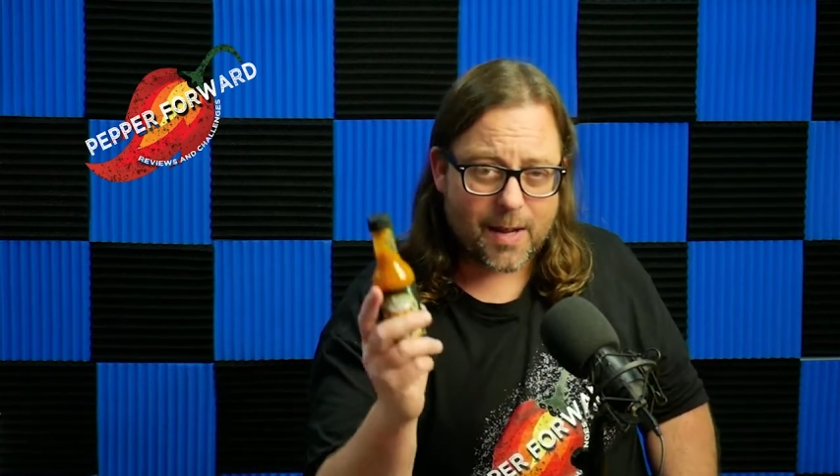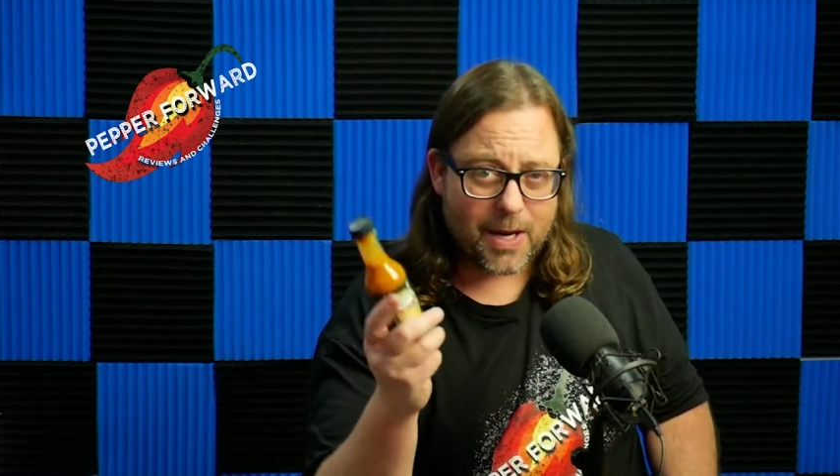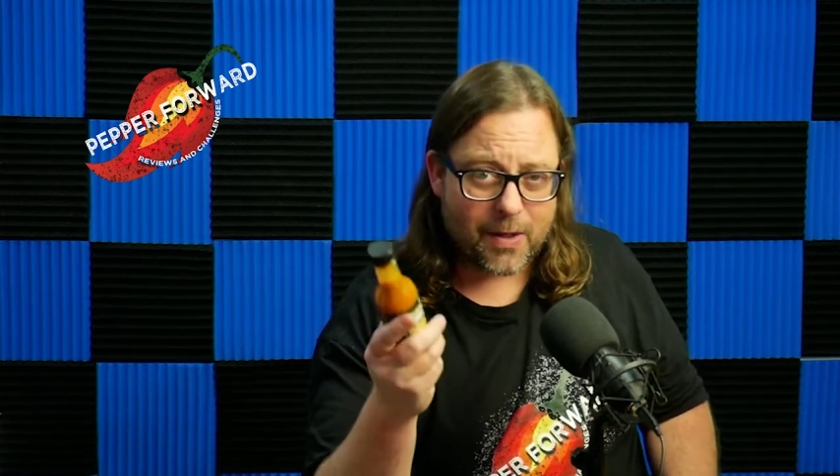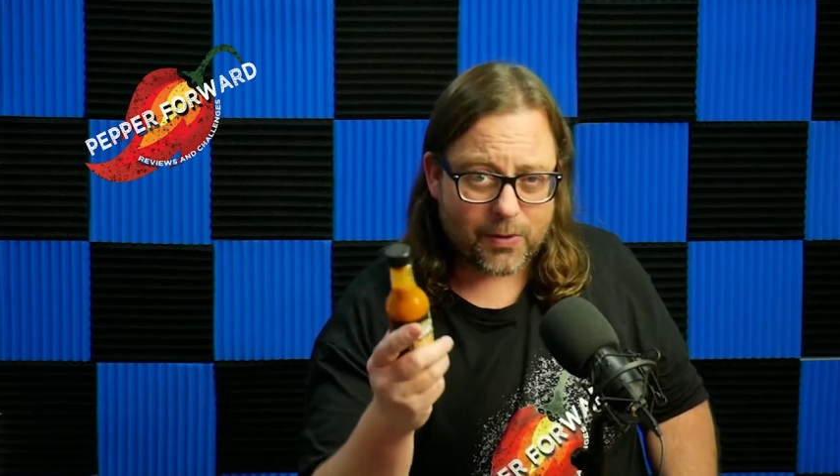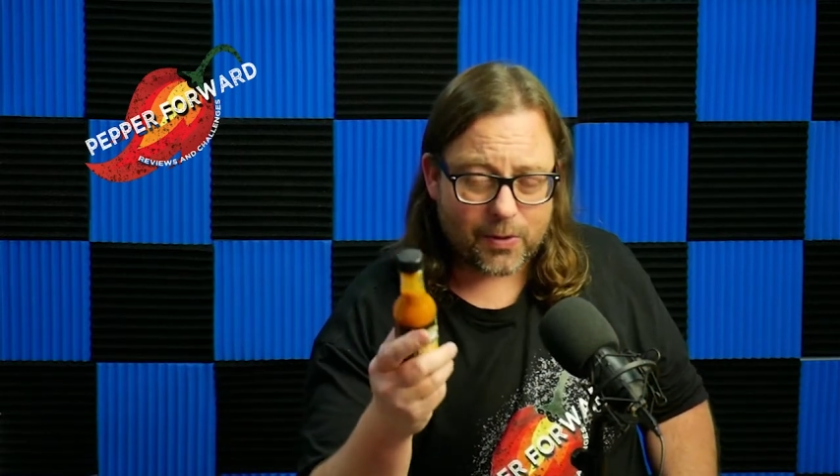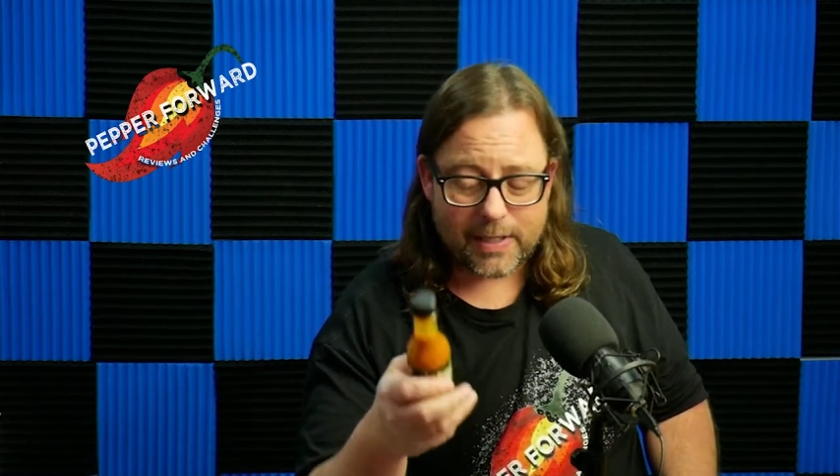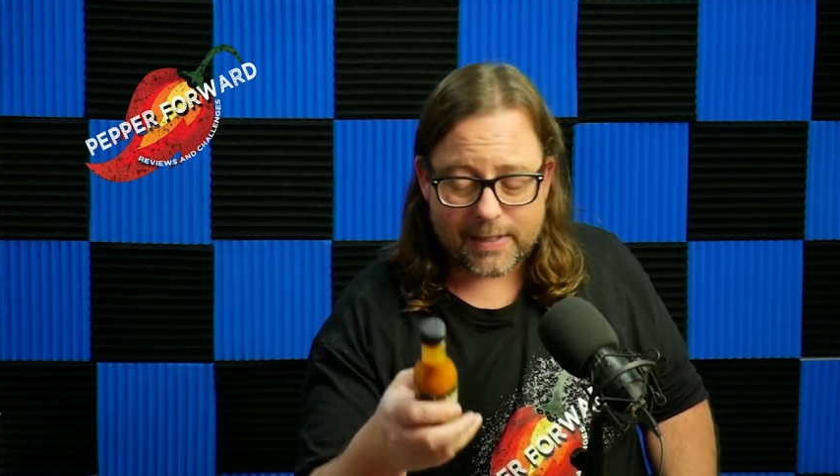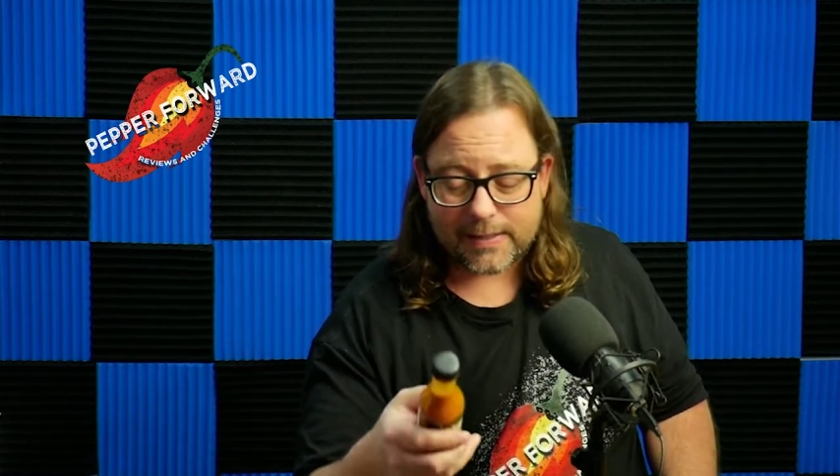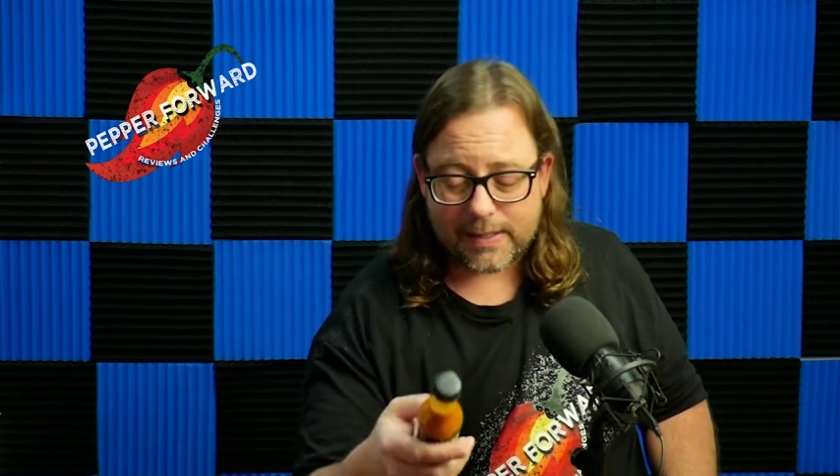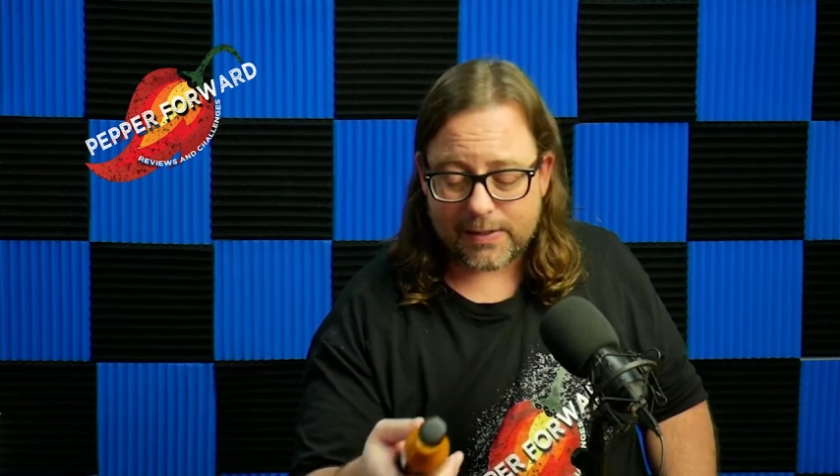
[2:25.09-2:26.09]
and I'll throw
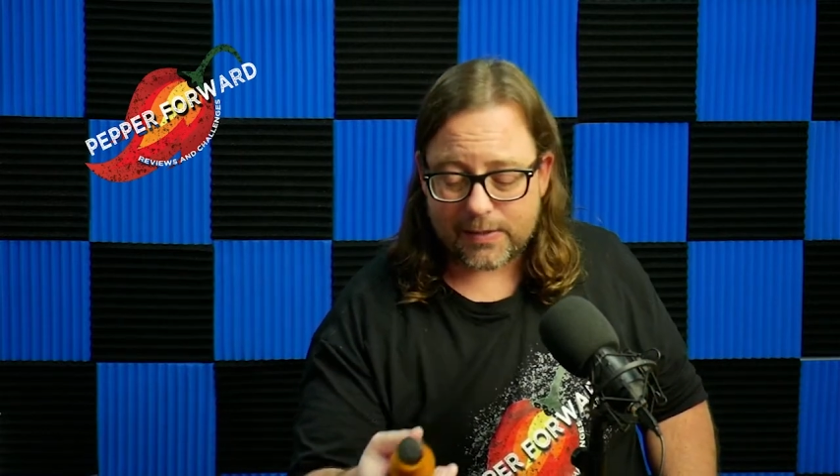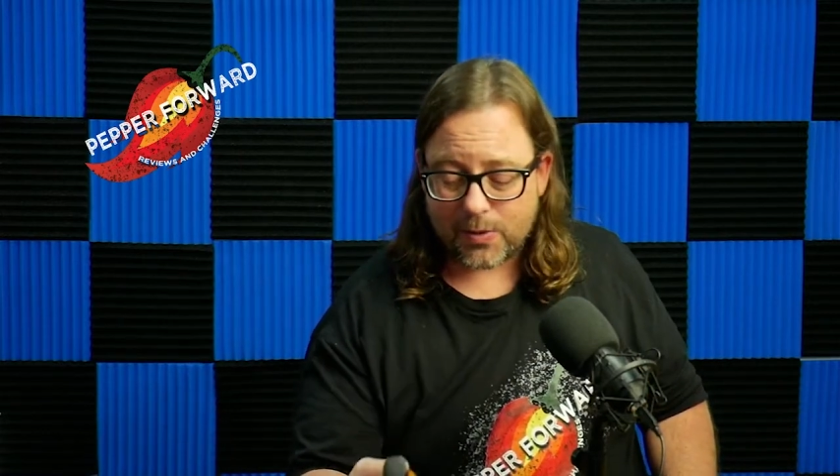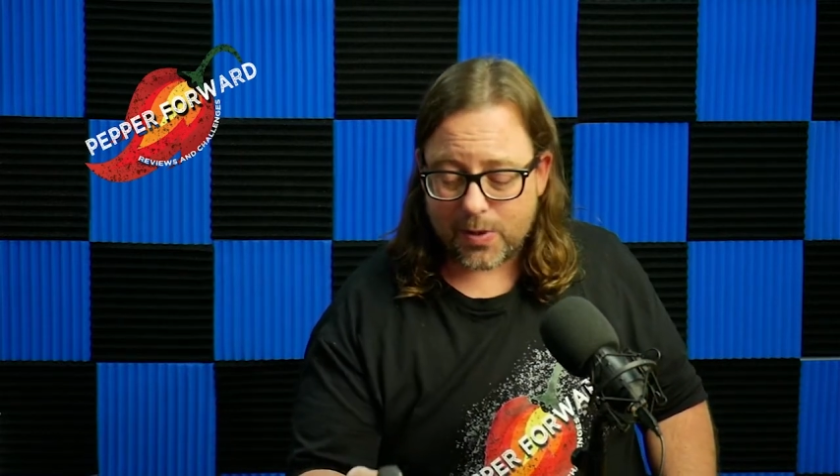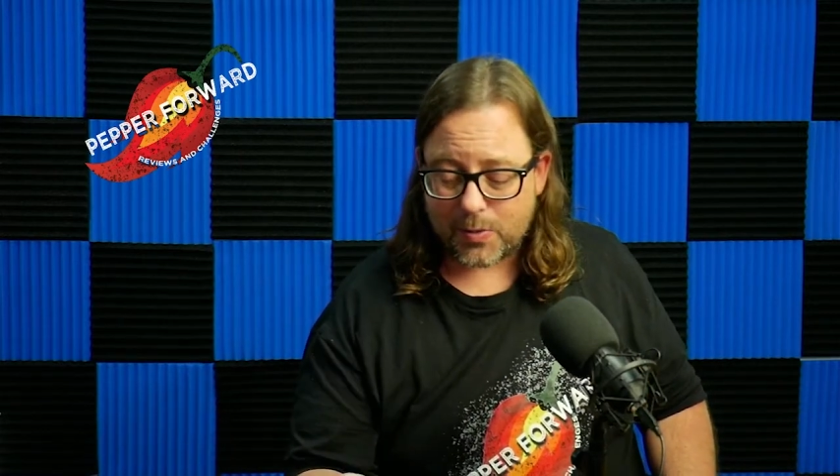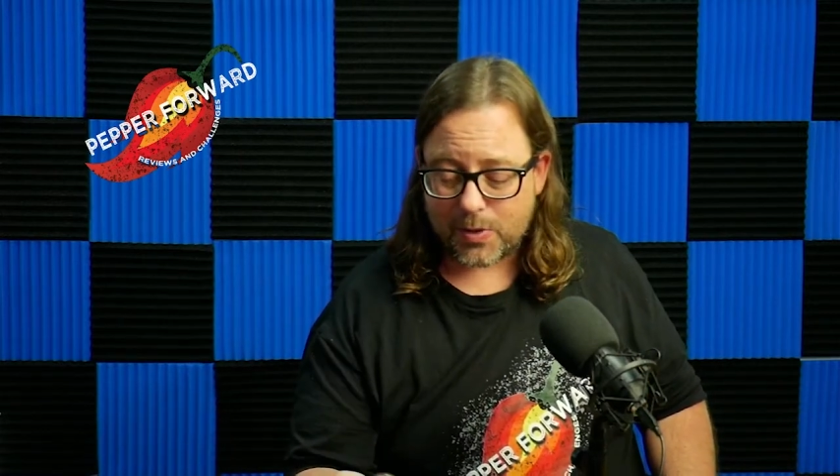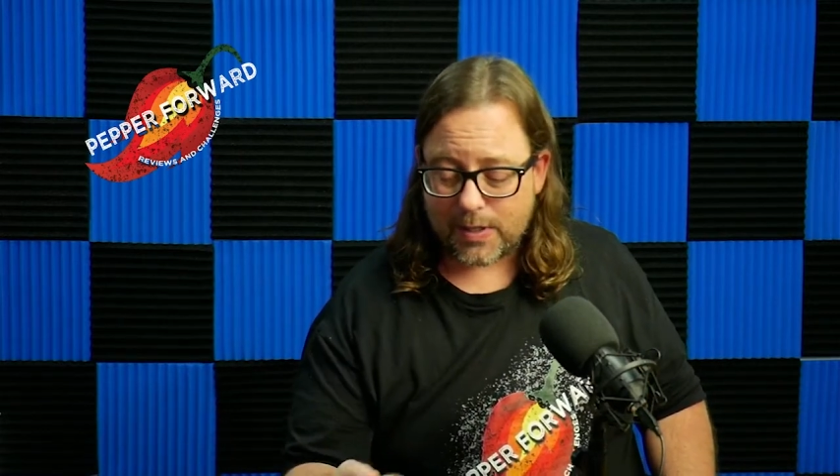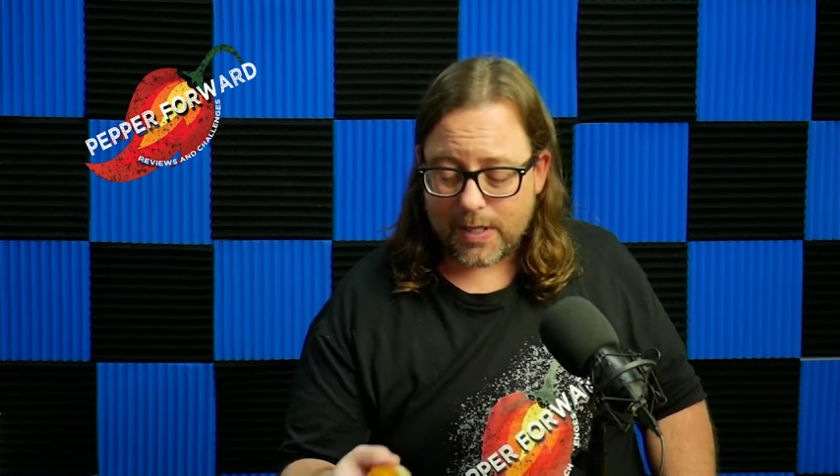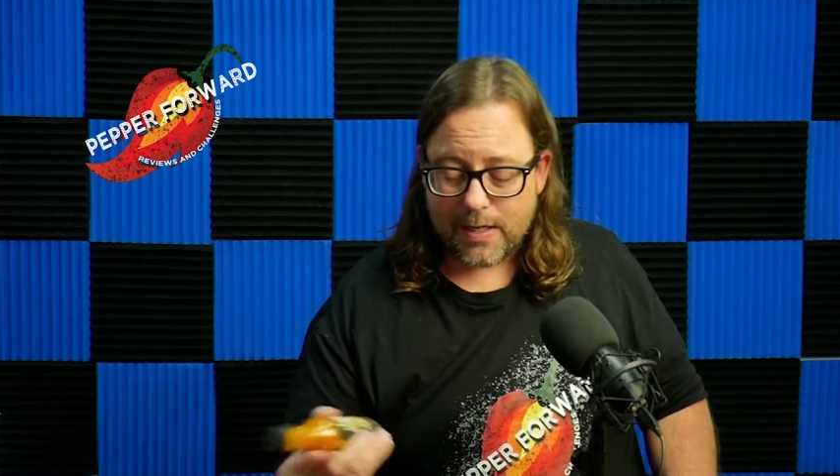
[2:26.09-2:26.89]
links in the description